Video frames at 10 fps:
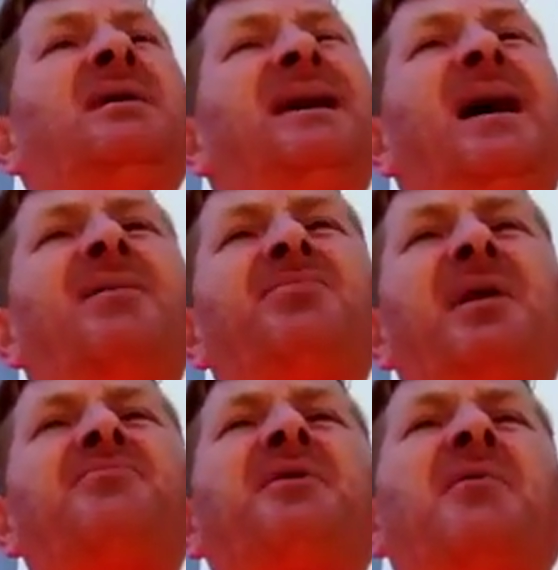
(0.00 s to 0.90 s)
Yeah,
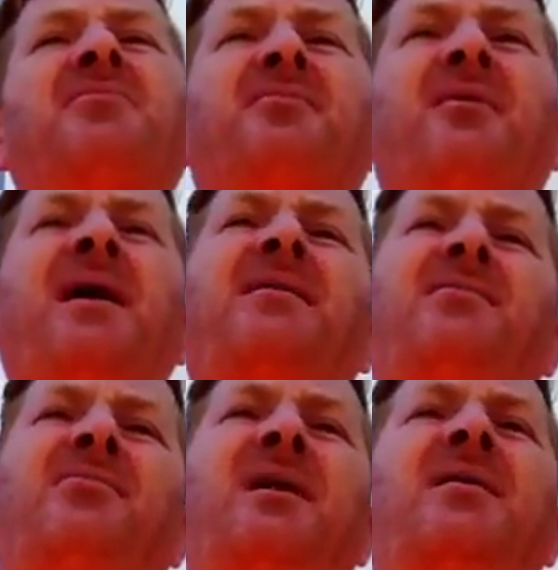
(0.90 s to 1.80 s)
that sounds great
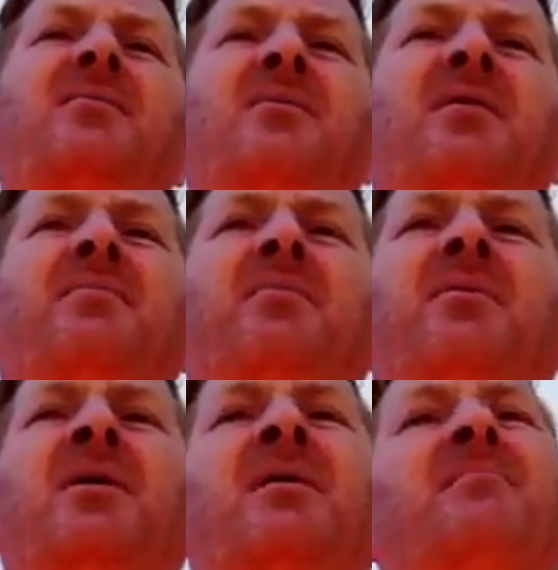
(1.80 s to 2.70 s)
and grand and wonderful,
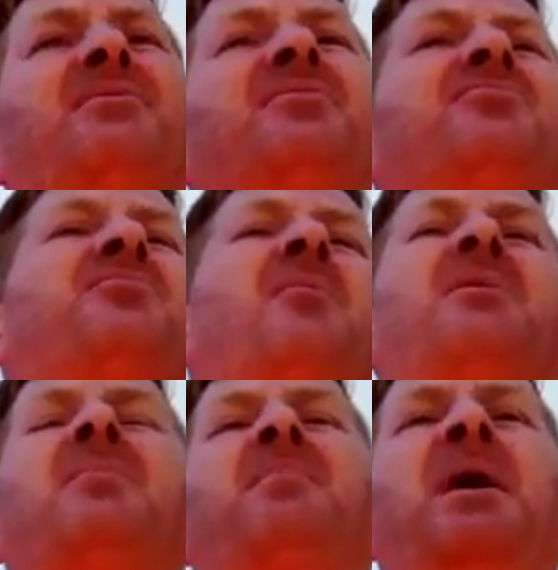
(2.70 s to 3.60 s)
but there's so
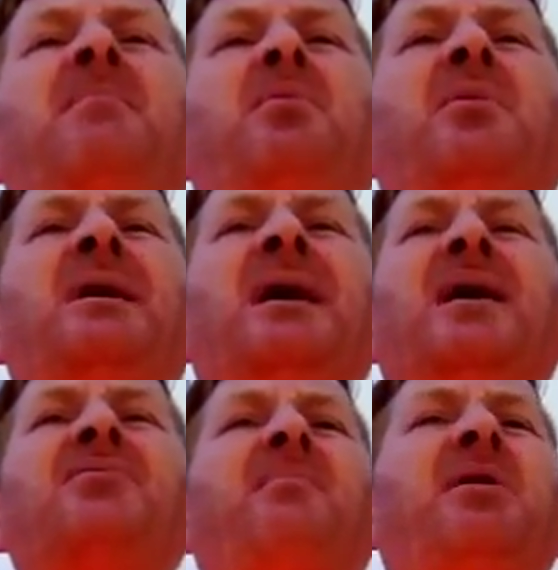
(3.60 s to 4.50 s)
many people,
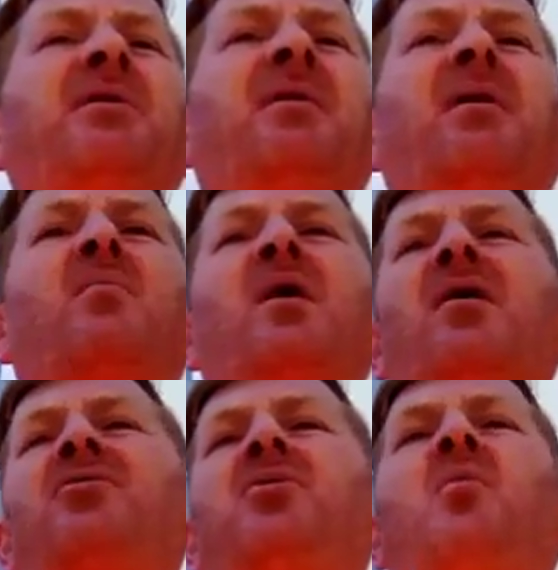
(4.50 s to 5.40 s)
and depending on
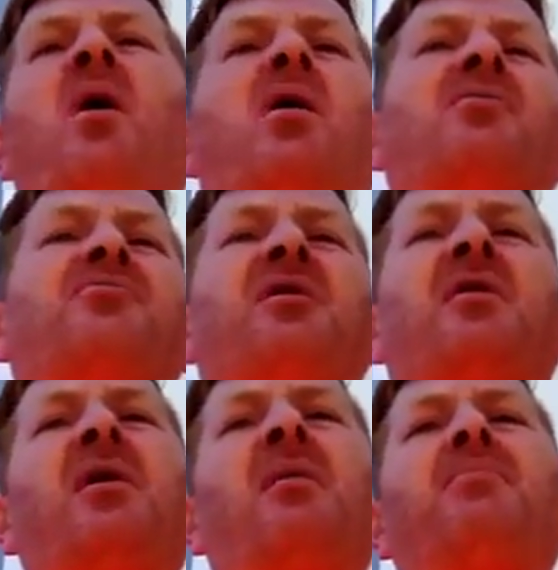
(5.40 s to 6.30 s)
where you are set
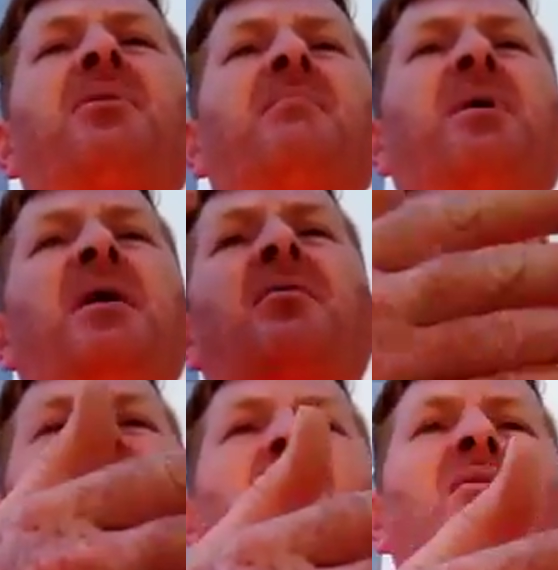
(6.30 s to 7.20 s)
up
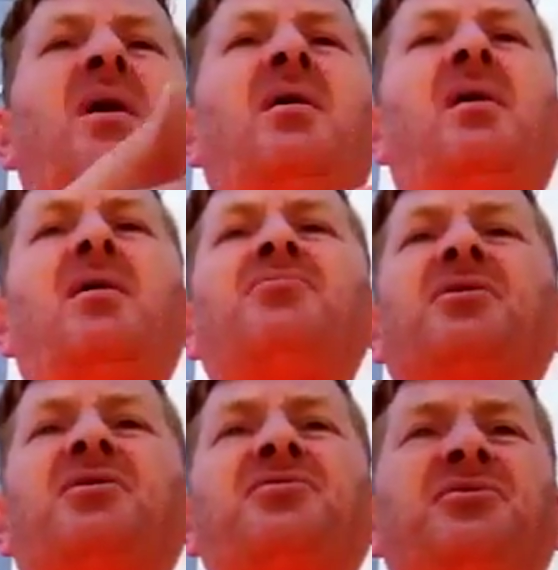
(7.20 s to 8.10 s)
compared to
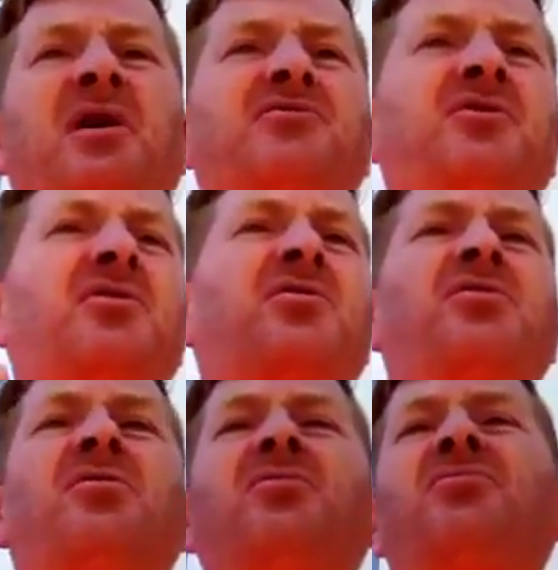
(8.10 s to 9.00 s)
the
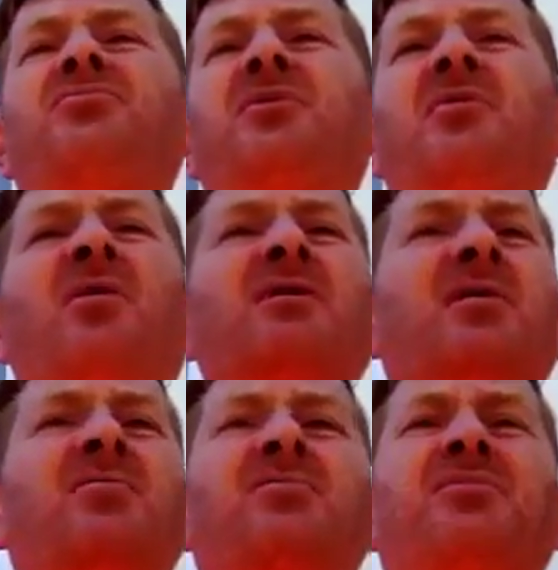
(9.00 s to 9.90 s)
concessions and all
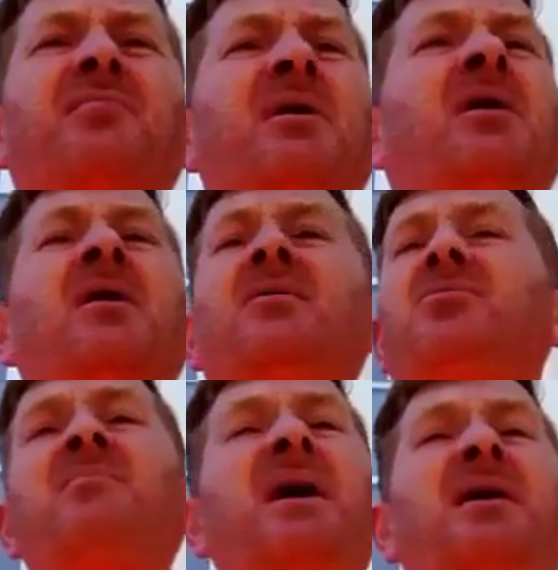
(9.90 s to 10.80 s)
that other stuff,
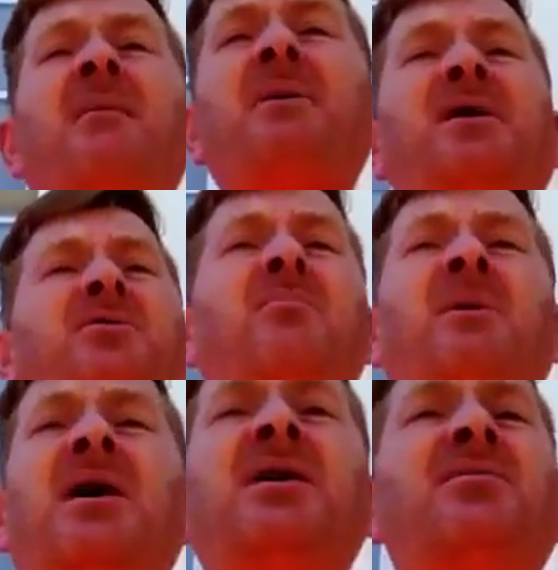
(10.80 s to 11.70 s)
you may not make your
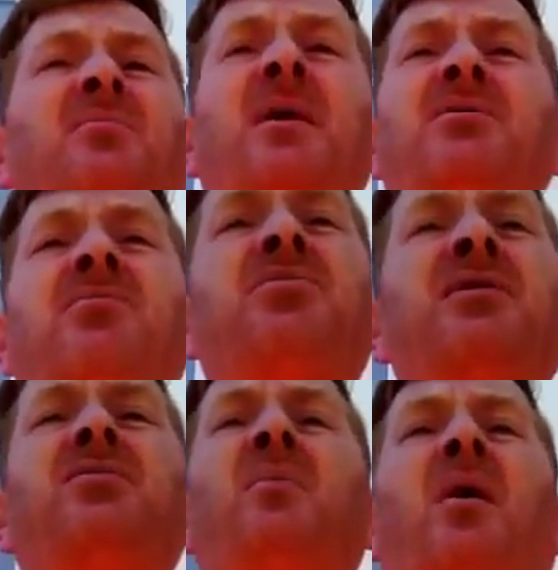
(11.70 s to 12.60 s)
money the way you
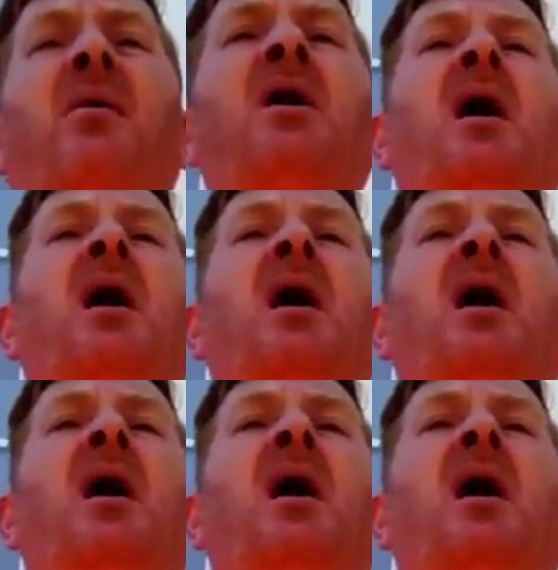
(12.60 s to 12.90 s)
think you are.